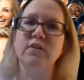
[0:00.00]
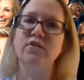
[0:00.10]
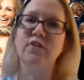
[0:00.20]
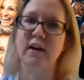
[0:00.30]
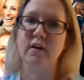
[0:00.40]

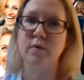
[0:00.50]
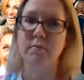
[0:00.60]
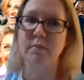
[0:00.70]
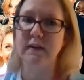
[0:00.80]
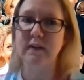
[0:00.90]
check your
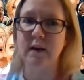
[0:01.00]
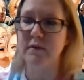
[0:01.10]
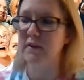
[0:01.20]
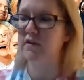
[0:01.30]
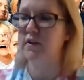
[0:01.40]
work by
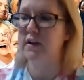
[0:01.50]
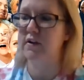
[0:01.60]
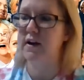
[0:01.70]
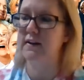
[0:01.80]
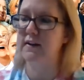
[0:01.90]
substituting
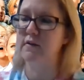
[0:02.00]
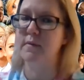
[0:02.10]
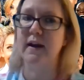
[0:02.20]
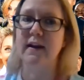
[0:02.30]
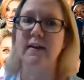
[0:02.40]
your answer
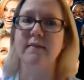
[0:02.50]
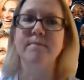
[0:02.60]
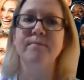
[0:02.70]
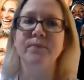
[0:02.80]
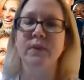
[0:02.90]
back
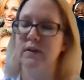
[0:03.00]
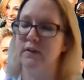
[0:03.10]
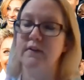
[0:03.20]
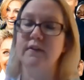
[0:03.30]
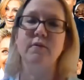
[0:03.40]
in
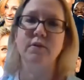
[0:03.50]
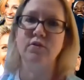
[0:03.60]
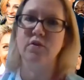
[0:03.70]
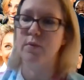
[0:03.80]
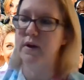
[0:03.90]
to the
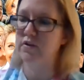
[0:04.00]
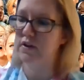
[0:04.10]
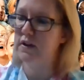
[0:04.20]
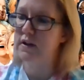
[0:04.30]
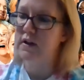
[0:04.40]
original
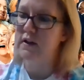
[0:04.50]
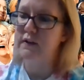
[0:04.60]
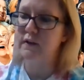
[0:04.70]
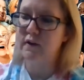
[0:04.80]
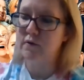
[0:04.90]
equation.
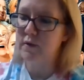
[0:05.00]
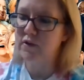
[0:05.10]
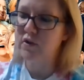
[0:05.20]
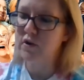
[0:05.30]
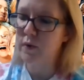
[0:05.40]
So the
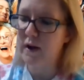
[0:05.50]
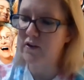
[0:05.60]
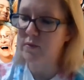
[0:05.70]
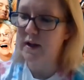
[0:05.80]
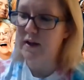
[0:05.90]
original
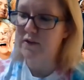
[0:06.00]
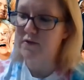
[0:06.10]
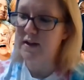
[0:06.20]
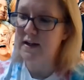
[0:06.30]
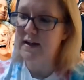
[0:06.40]
equation, we had
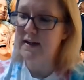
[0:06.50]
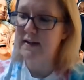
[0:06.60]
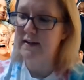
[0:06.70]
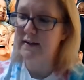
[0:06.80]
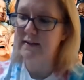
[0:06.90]

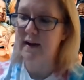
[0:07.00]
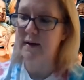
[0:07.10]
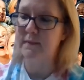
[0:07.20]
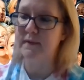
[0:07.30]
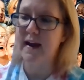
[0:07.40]
3
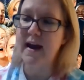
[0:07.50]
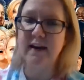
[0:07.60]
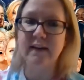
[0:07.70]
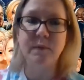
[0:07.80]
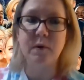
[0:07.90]
times
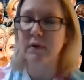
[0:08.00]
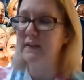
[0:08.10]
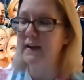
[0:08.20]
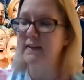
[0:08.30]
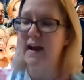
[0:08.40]
x, but we're
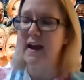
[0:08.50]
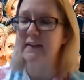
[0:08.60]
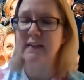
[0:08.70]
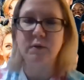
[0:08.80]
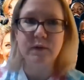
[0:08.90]
saying that
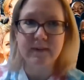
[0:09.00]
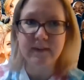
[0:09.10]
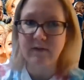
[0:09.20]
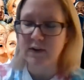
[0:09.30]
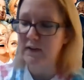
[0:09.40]
x equals
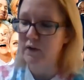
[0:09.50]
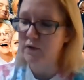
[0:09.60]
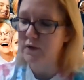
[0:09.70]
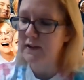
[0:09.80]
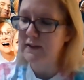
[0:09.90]
7. So
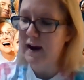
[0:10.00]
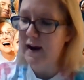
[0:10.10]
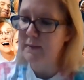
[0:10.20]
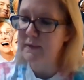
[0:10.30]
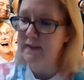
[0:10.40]
3
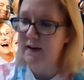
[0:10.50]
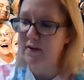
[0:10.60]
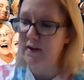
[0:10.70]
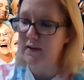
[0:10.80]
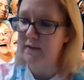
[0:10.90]
times
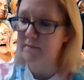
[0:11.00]
7